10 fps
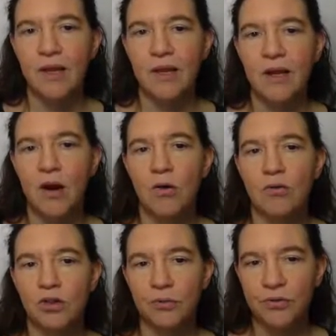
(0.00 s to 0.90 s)
Now,
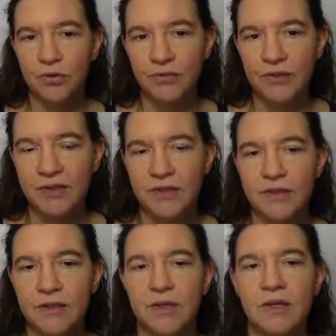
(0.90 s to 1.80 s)
to prove
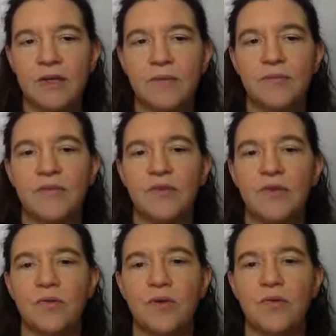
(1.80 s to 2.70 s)
this,
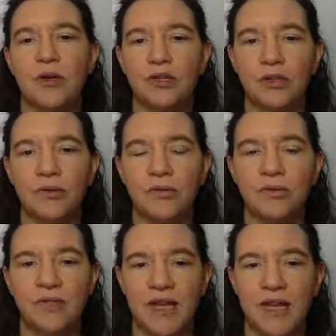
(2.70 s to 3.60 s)
we want to
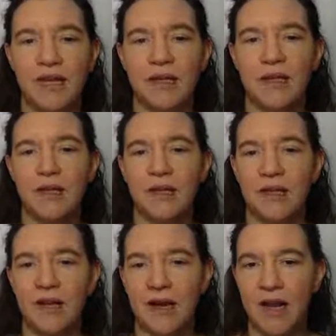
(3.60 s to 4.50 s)
take
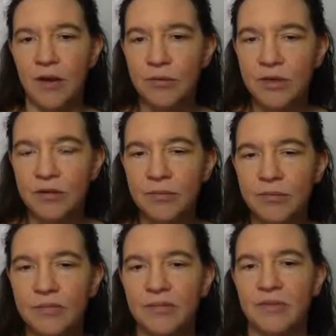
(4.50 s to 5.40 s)
an algorithm
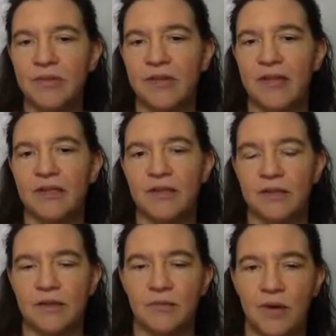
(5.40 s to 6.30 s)
that,
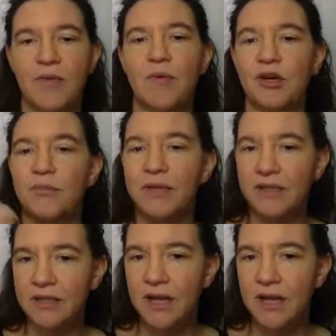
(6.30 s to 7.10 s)
well, we want to build an